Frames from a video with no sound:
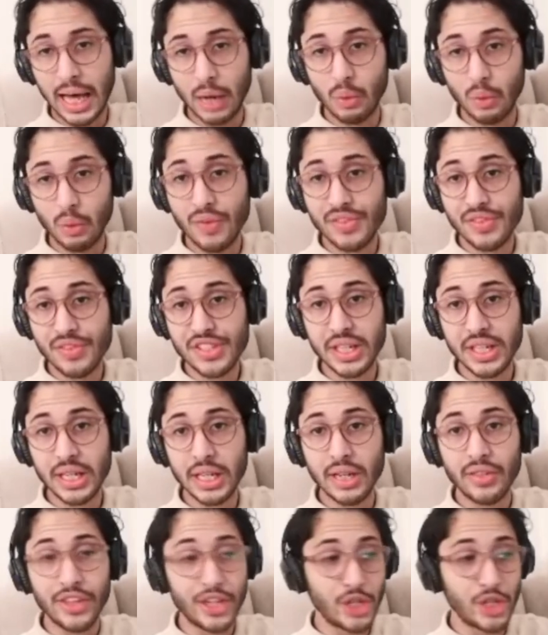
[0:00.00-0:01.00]
We've
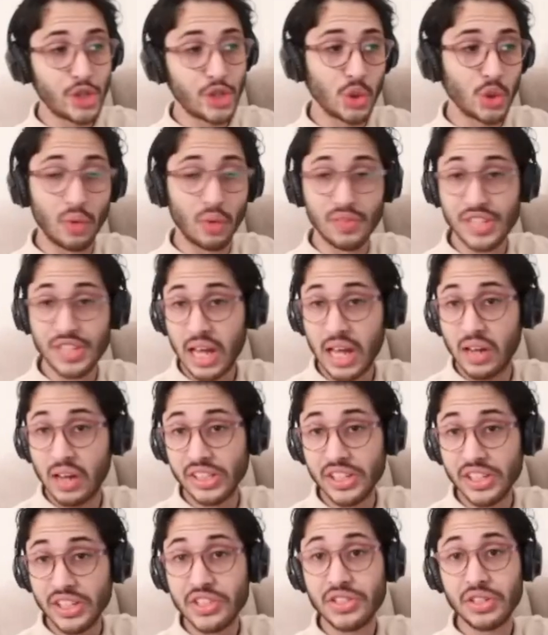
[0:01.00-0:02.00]
seen the issue of
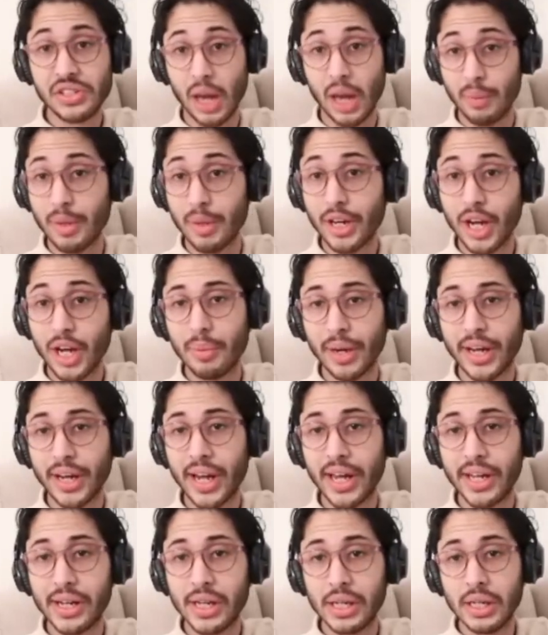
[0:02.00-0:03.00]
salaries coming up
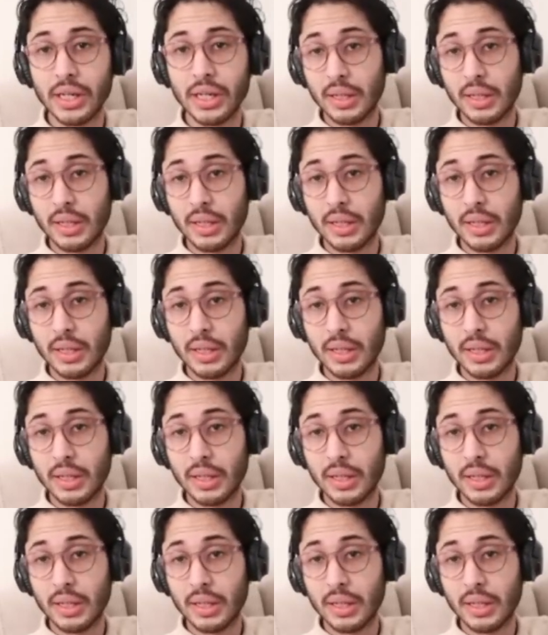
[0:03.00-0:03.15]
again,